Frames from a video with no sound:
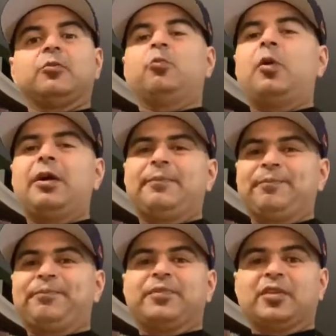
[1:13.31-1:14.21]

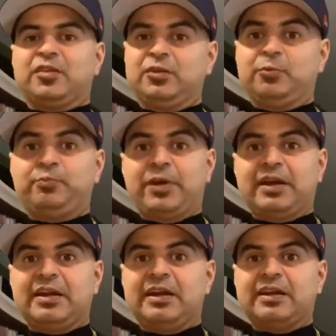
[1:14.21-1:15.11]
what you
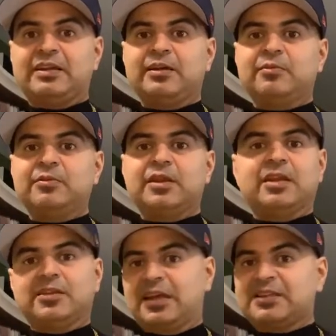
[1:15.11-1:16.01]
betted on them,
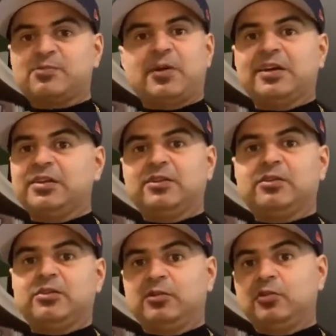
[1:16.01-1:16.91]
and that's why
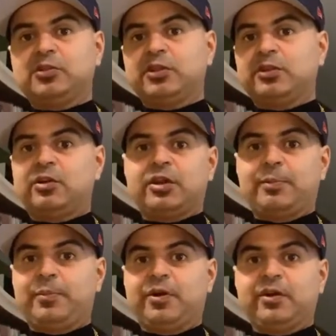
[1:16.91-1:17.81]
you are losing all that
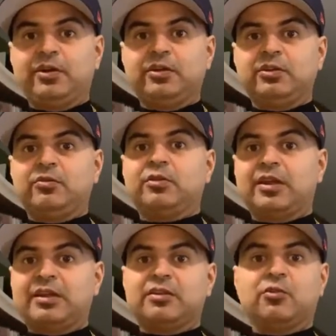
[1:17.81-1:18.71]
money. You know
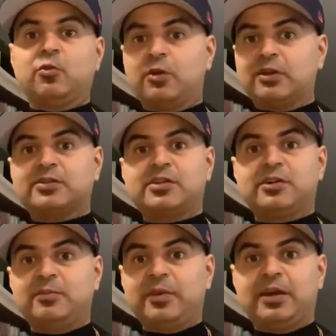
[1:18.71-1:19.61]
that New Orleans could
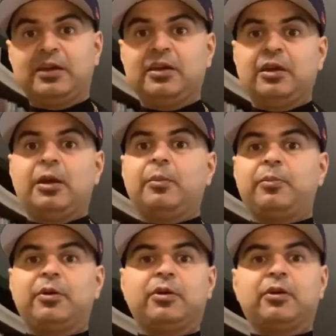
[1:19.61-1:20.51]
have made,
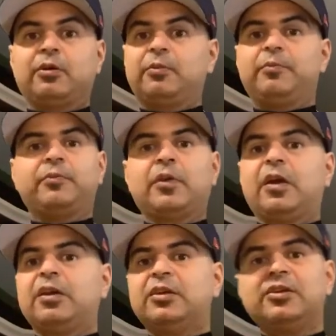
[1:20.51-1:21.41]
but um,
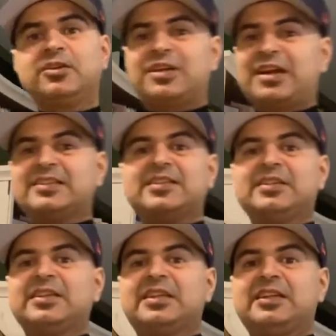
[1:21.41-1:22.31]
you guys are
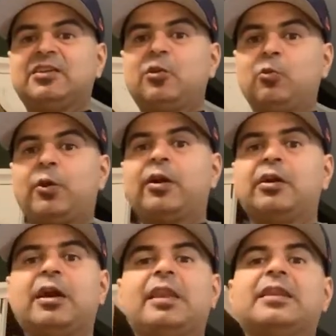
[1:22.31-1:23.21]
in nowhere.
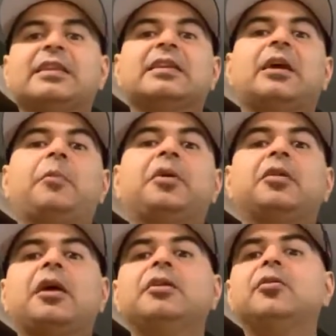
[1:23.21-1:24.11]
And I
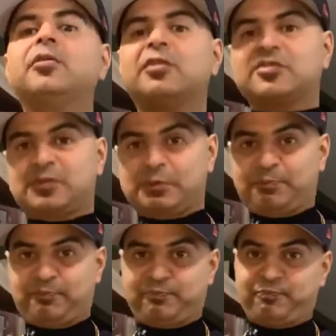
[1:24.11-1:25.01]
mean, I know there's
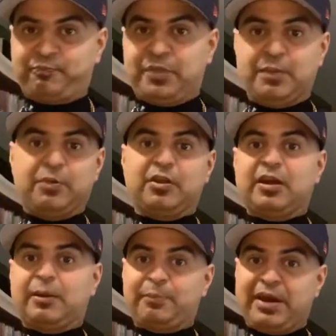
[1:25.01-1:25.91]
people
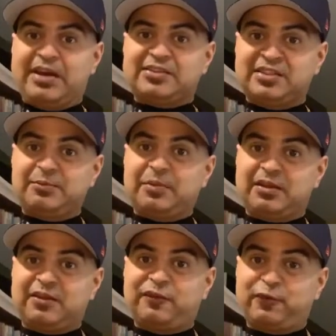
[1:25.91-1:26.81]
that are passionate
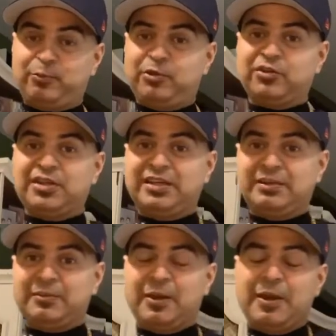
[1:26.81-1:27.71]
about their football
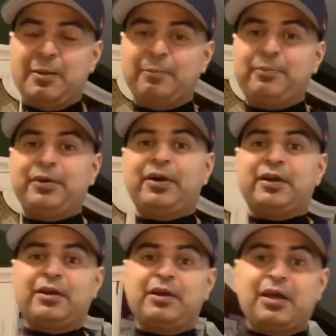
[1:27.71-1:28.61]
team,
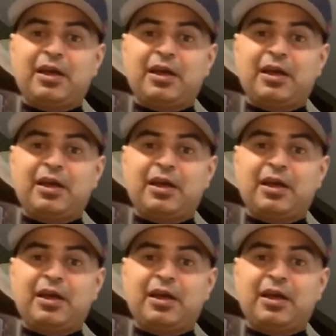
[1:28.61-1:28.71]
but